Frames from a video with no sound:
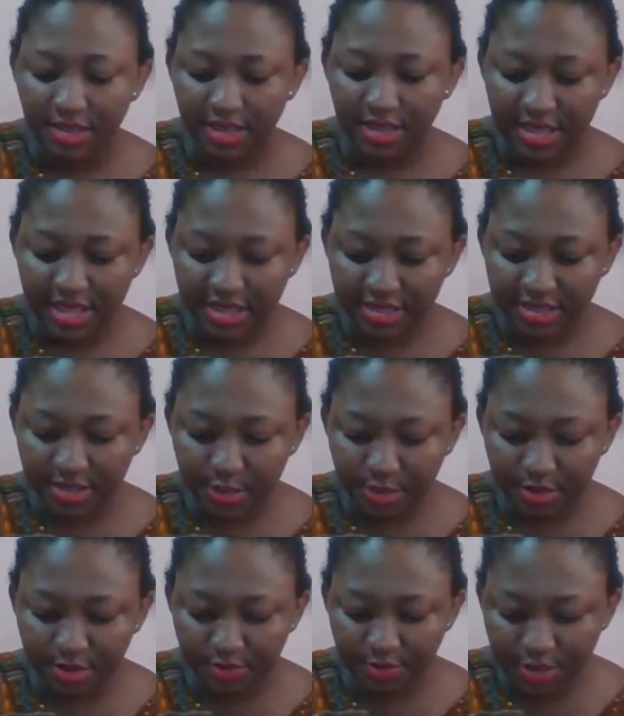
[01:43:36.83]
like the
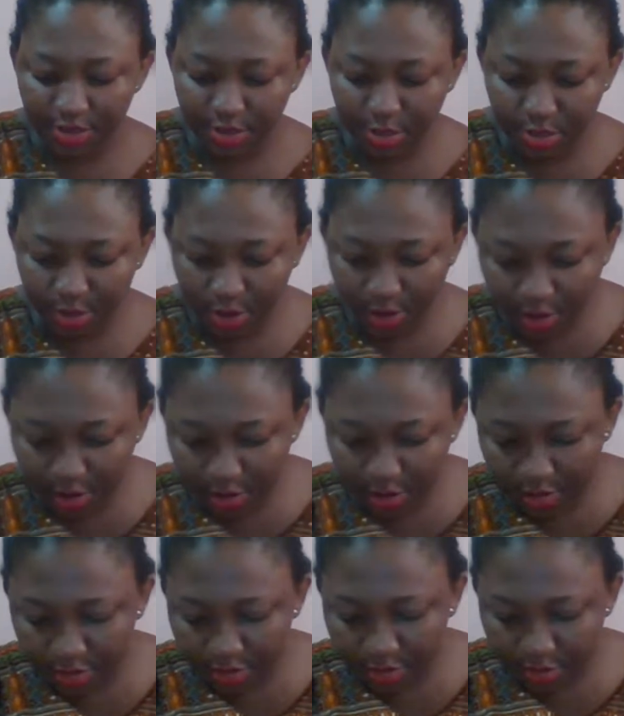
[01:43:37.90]
trumpet's
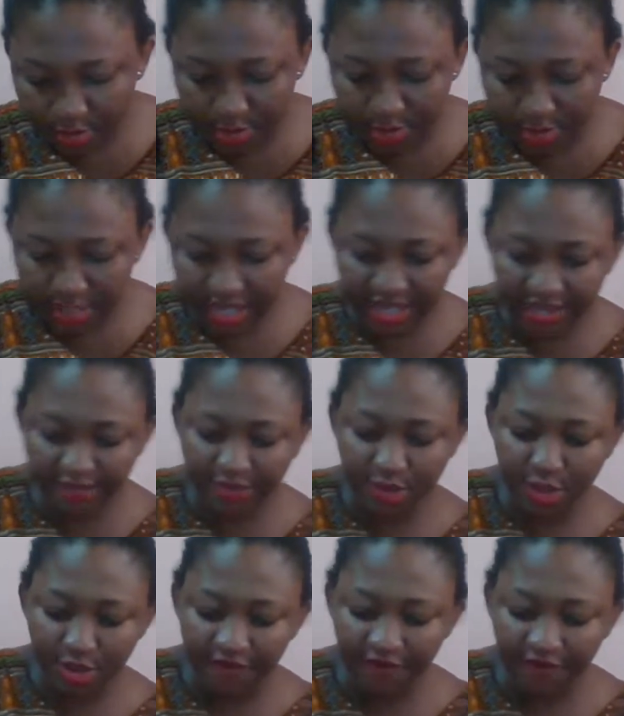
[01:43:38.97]
calls. Lift
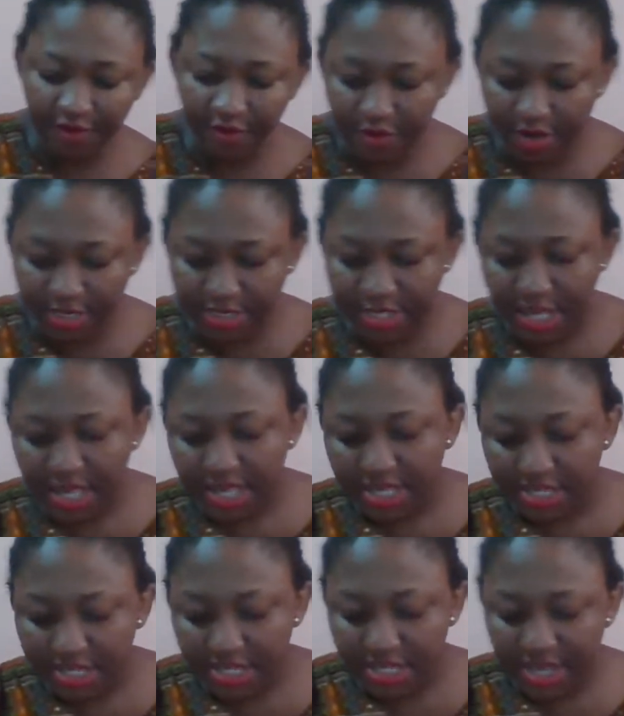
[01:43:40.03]
your voice, it's the
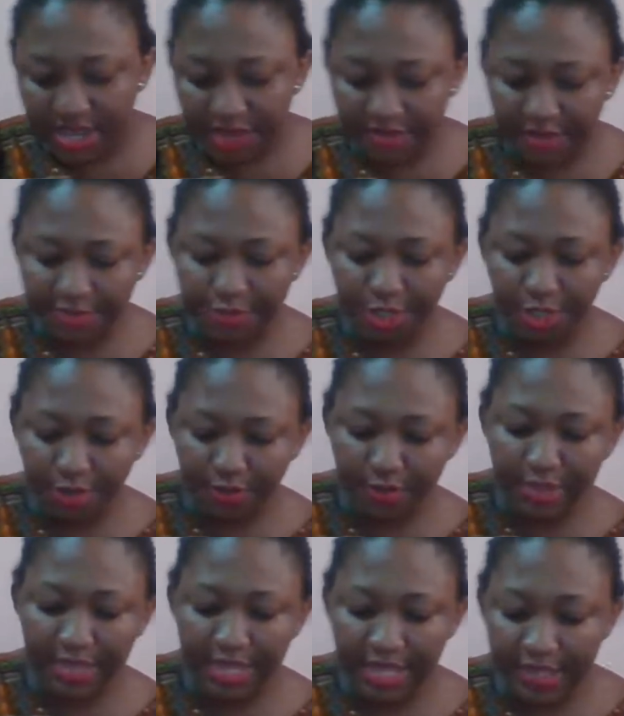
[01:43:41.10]
year of Jubilee.
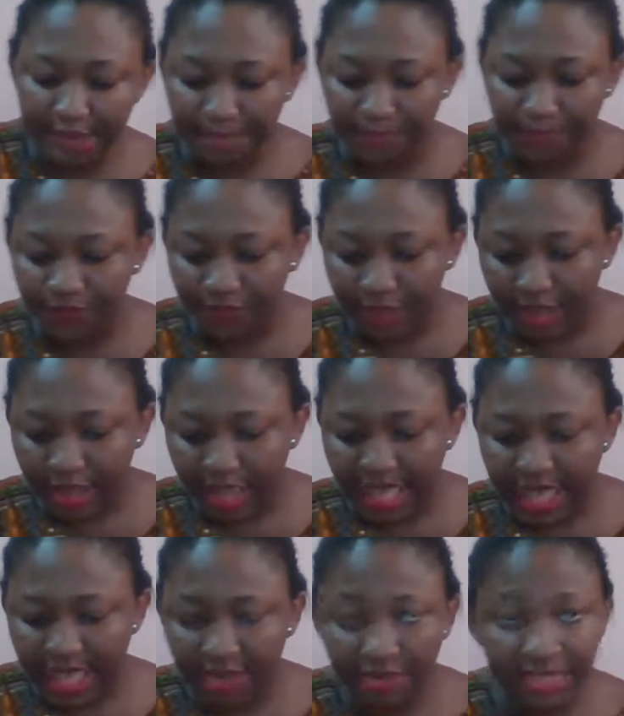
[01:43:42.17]
Our
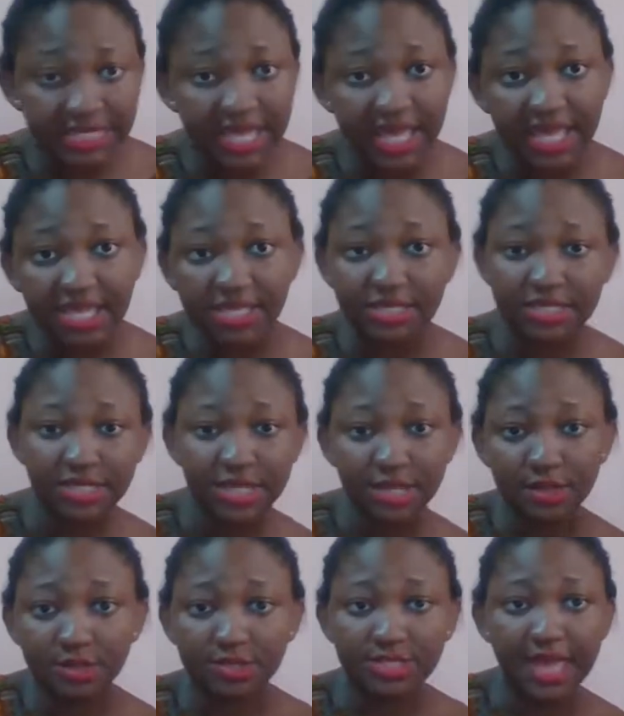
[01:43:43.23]
Zion's hill,
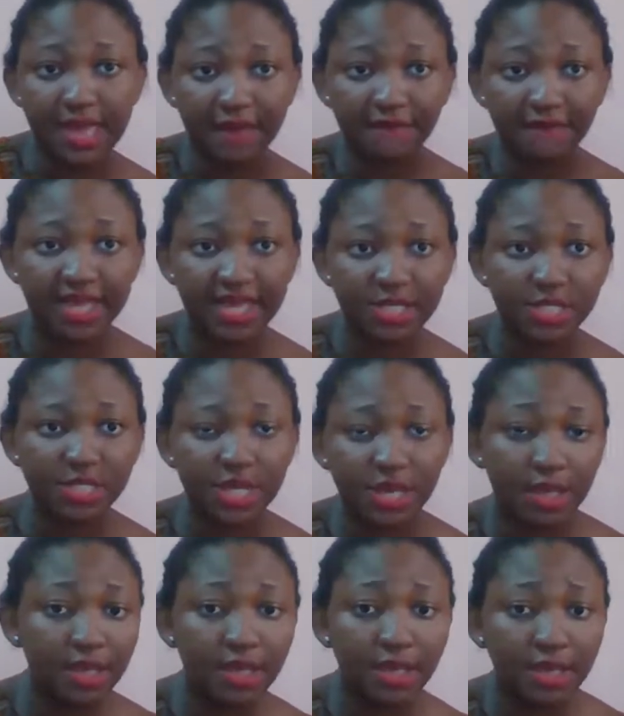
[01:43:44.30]

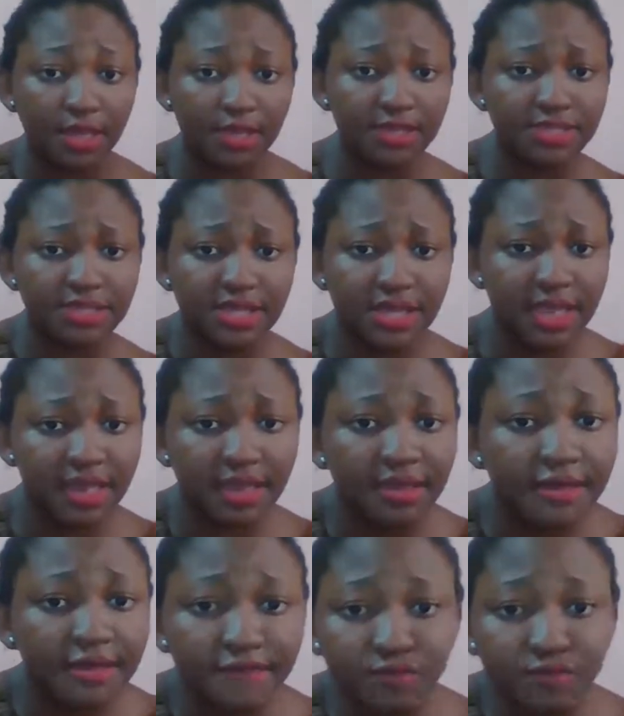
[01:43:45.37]
salvation's name.